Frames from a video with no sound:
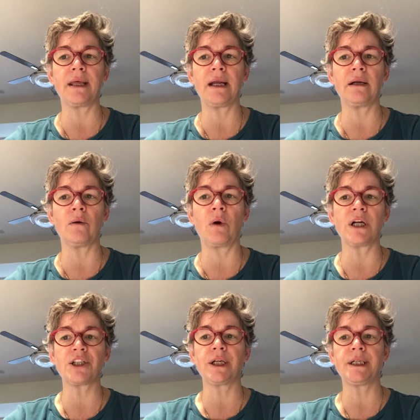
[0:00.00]
that in
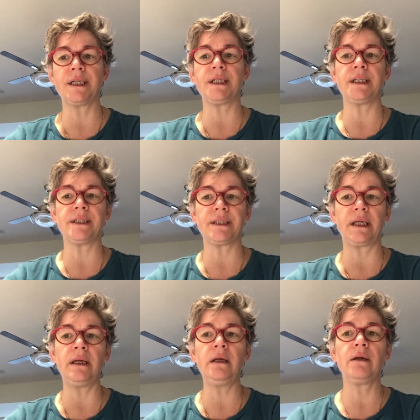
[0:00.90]
Washington,
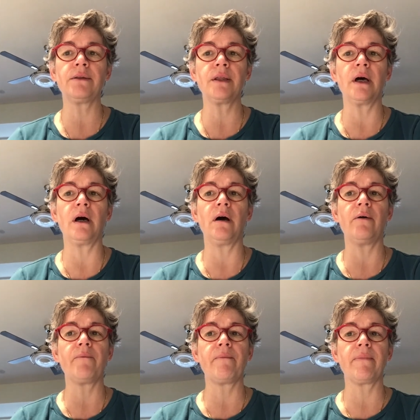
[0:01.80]
D.C., the